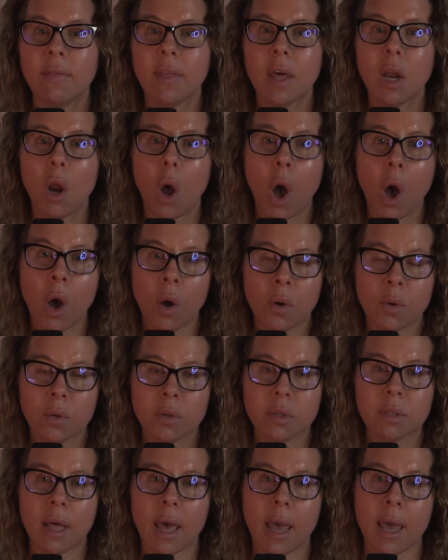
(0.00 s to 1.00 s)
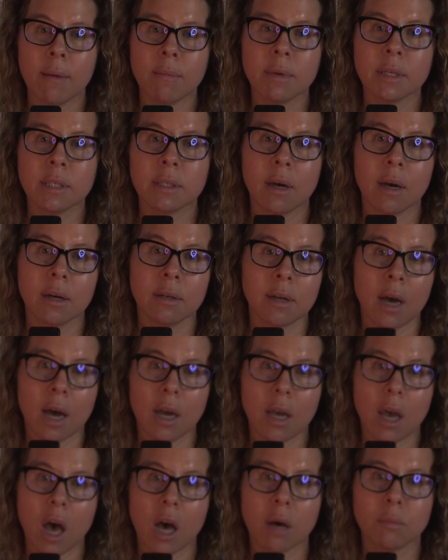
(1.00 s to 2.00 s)
that hosts the
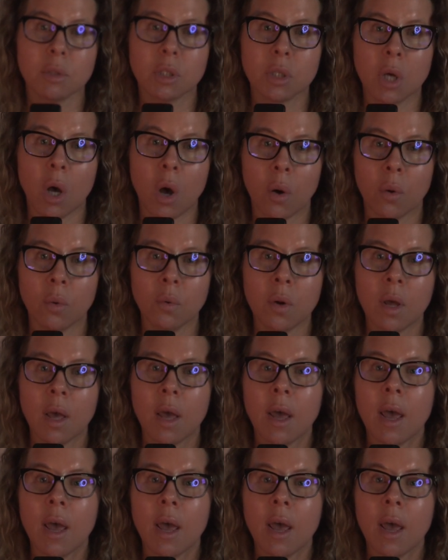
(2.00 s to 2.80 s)
Amazon.com zone,